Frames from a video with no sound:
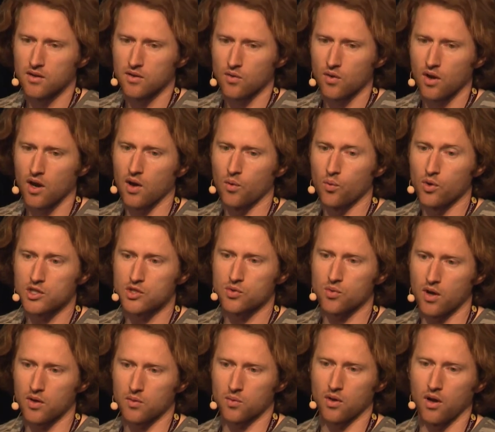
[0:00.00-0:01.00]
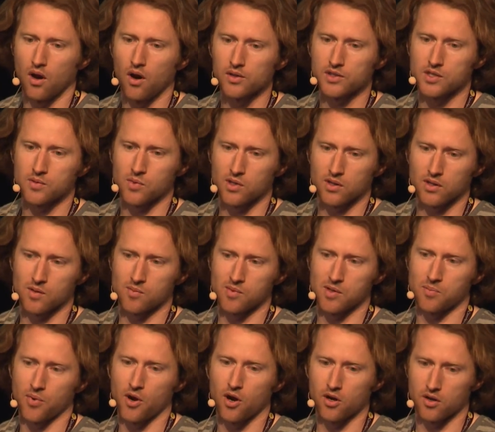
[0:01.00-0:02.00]
which one will ultimately be
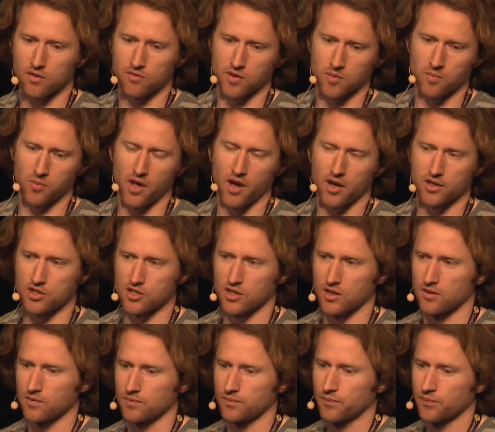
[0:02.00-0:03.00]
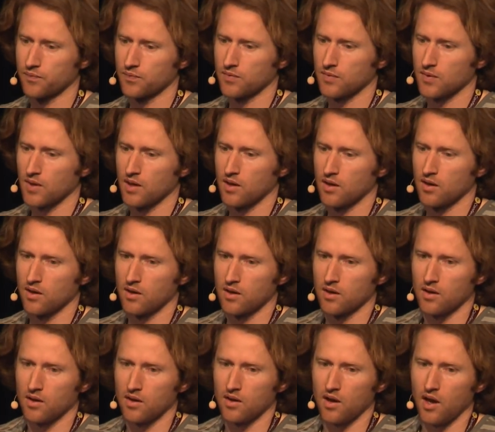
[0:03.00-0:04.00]
part of the blockchain.
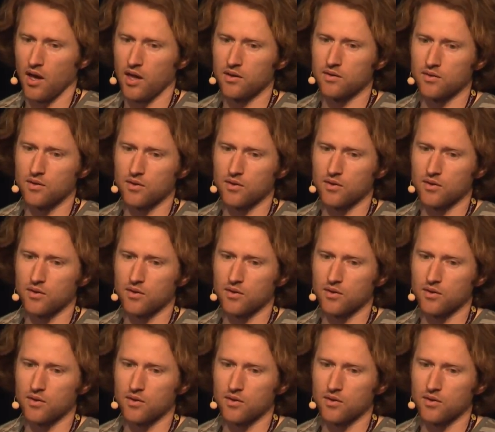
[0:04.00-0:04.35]
And